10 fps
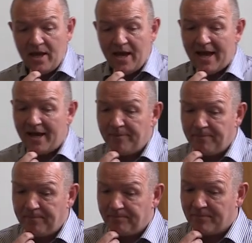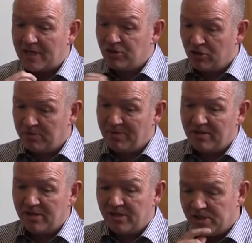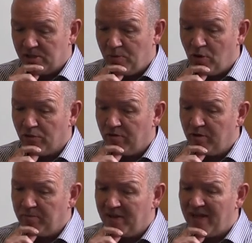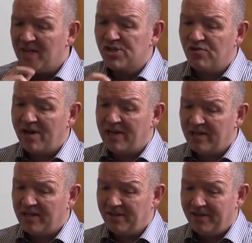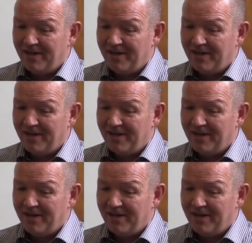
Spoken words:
I talked about the support group and then training.